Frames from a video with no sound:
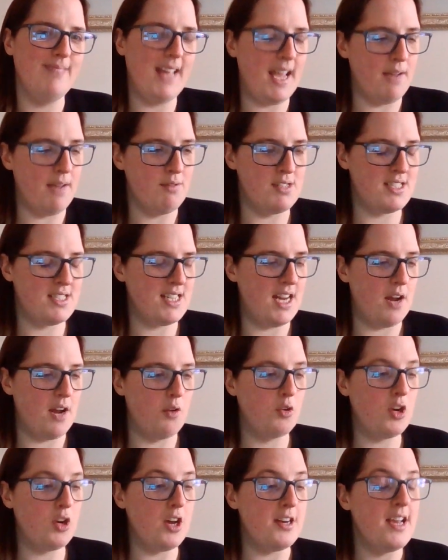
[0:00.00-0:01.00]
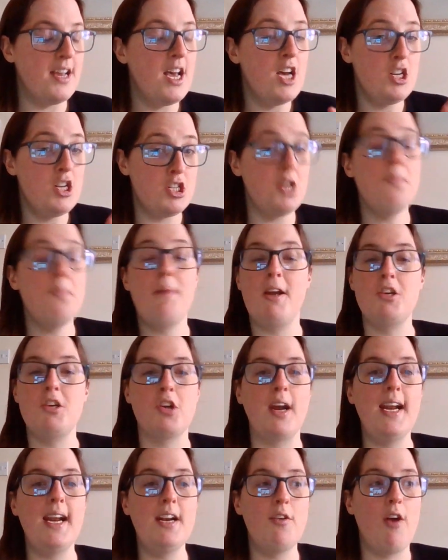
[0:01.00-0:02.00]
it was, you know, good. Took my
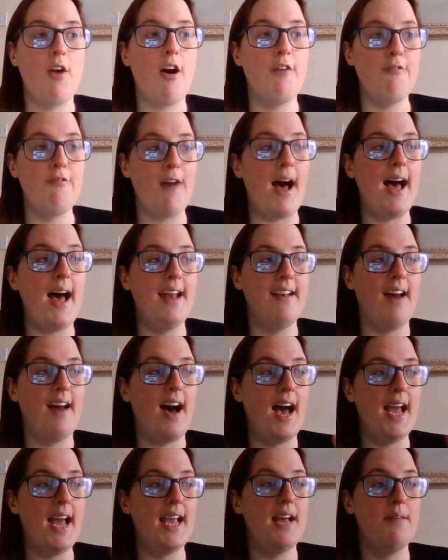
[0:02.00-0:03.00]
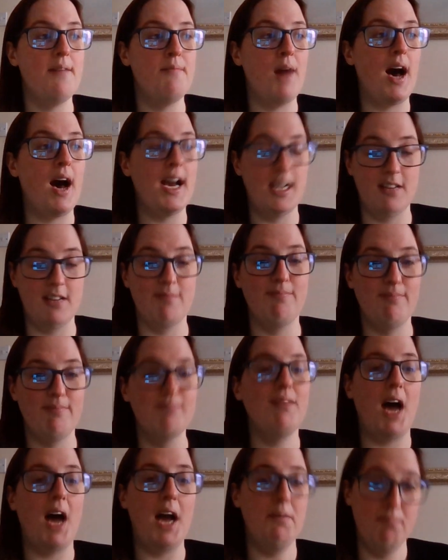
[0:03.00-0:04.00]
trainer off, and I'm
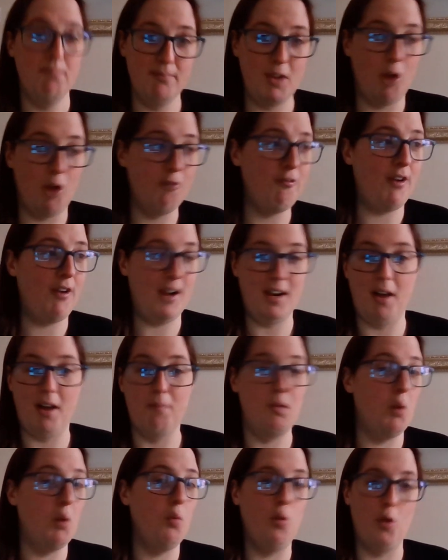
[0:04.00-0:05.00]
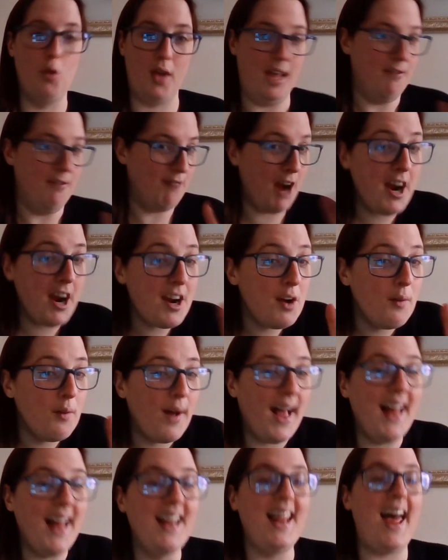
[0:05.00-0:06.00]
not walking very
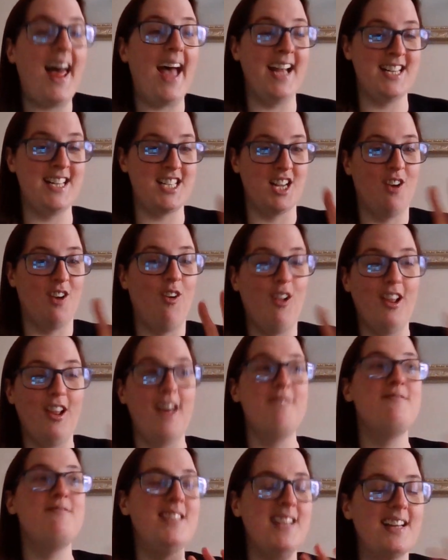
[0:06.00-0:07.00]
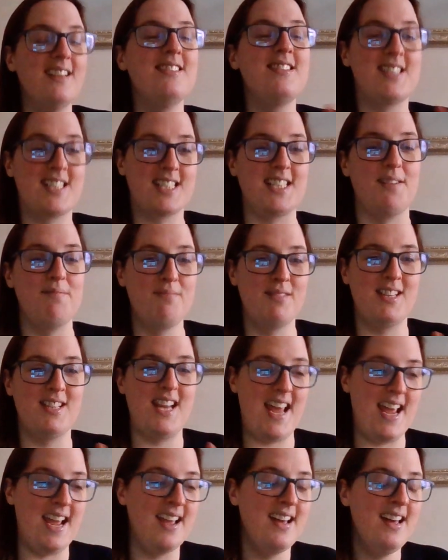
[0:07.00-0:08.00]
well at all. I've done
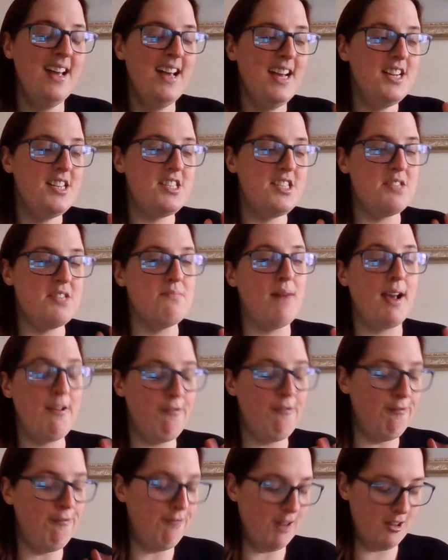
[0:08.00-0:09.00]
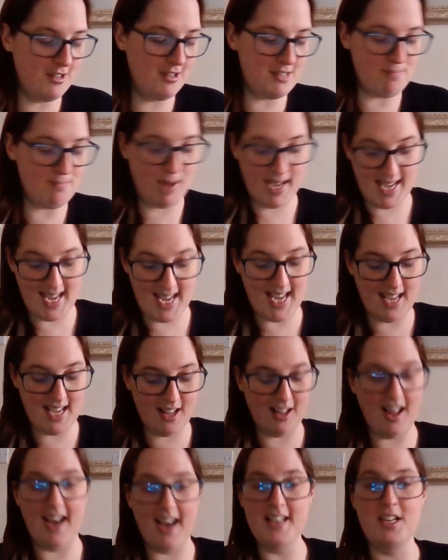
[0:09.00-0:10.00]
something to my foot, my
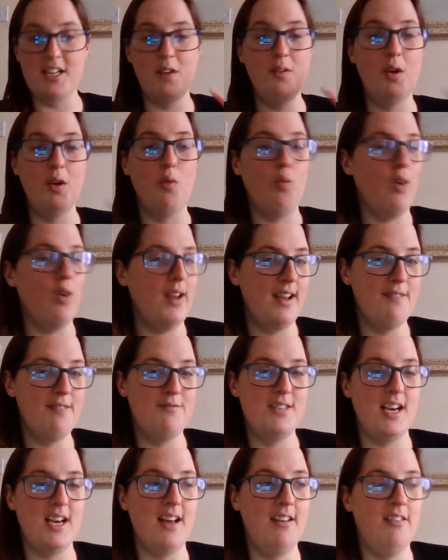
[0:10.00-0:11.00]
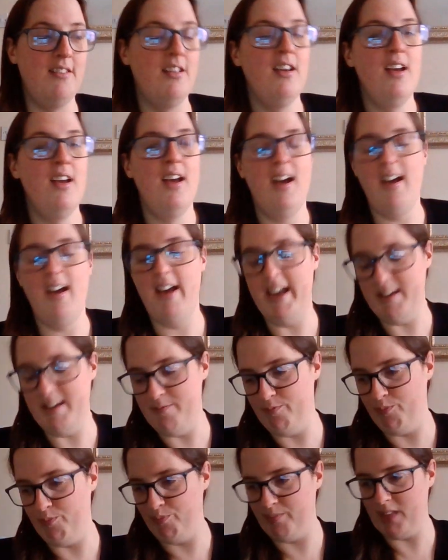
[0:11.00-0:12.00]
heel. I don't know what I've done.
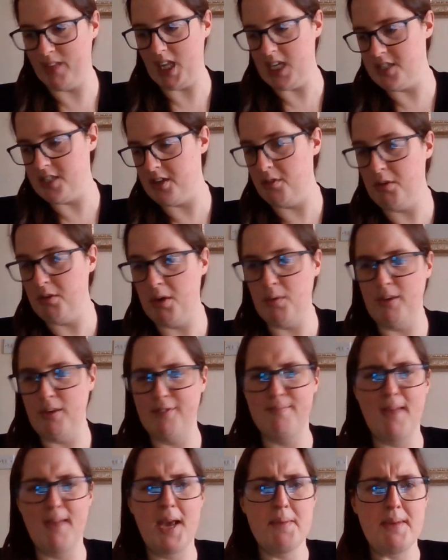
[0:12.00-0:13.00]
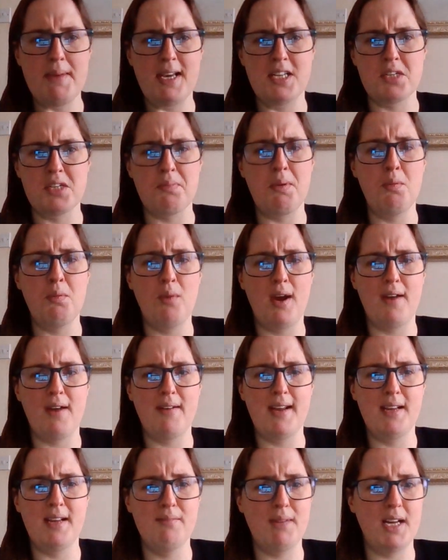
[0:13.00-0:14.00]
I don't know if maybe because I've been
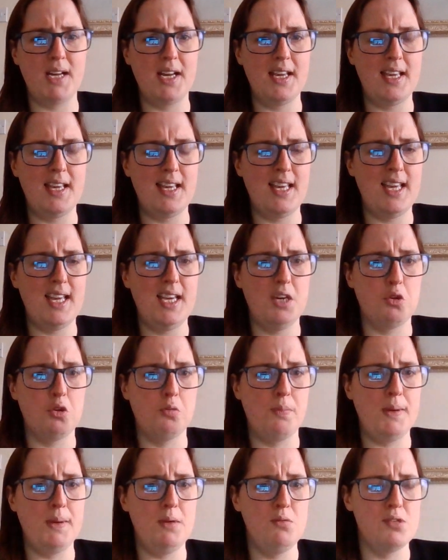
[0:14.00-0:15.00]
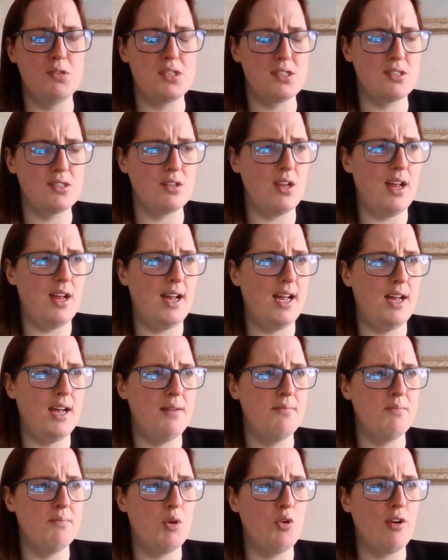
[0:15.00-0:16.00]
wearing my heel boots
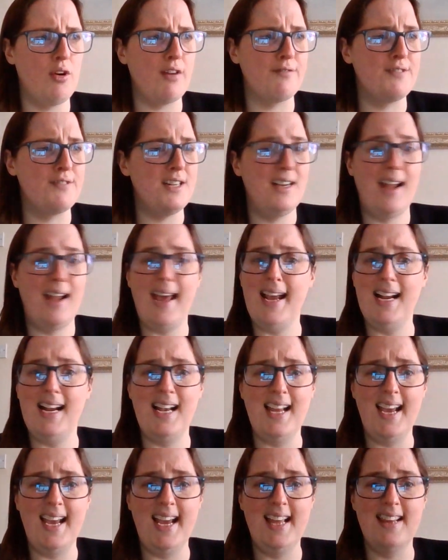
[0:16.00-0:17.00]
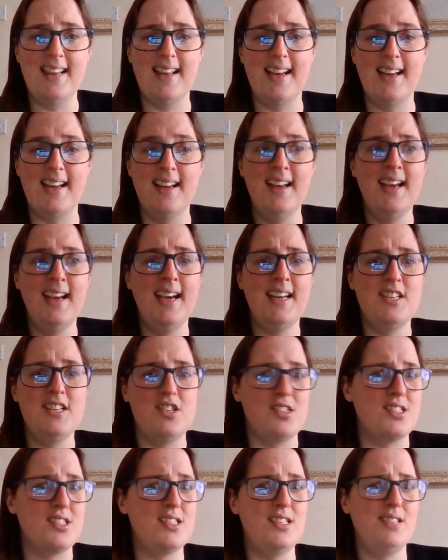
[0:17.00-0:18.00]
more often lately, that
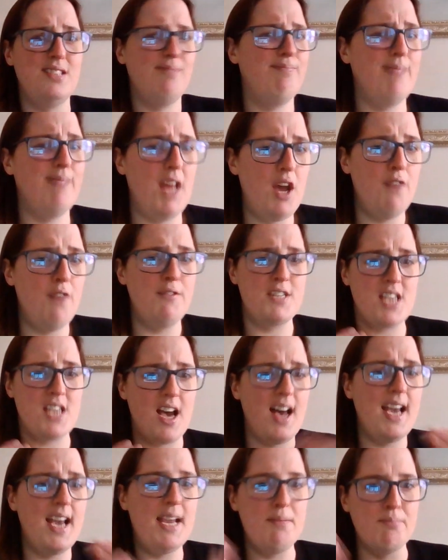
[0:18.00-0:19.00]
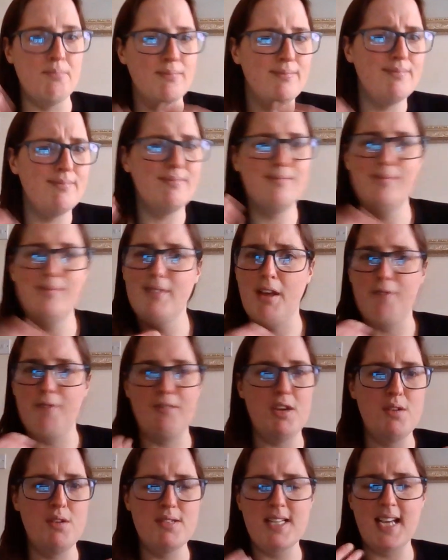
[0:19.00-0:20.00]
just over time of
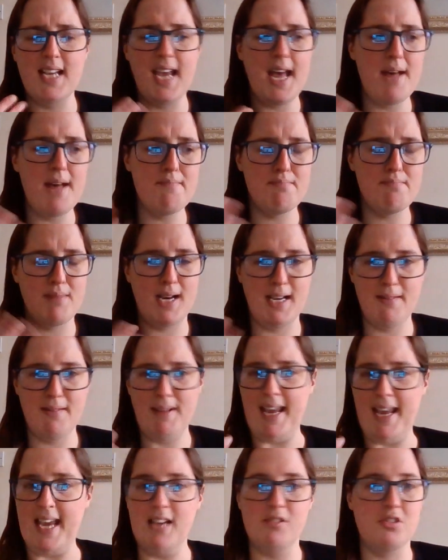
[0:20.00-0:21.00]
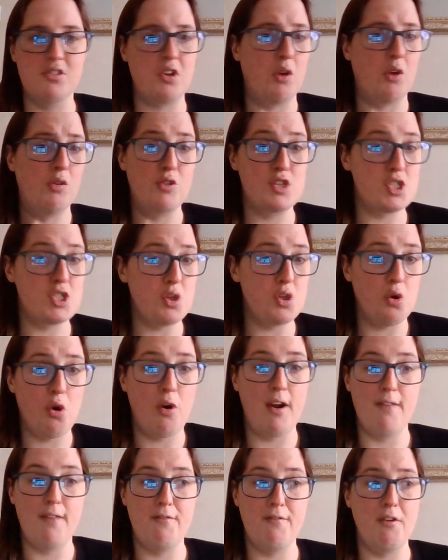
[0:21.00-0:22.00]
using it, my heel's gotten
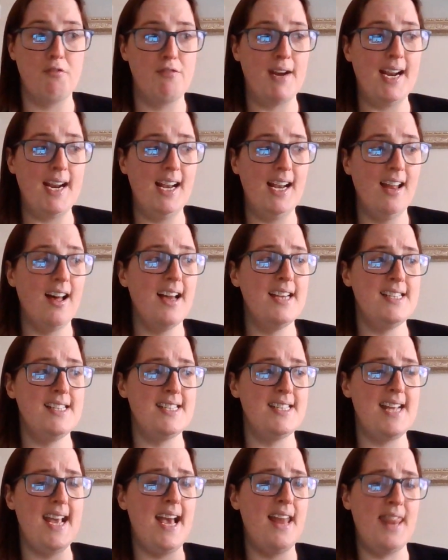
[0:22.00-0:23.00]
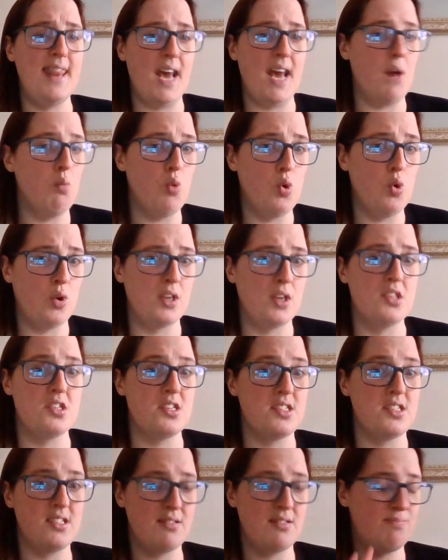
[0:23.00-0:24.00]
sore and I've not realized it, and that walk is
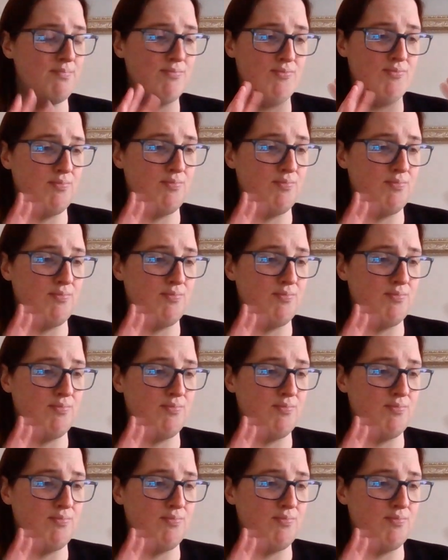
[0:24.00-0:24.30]
just,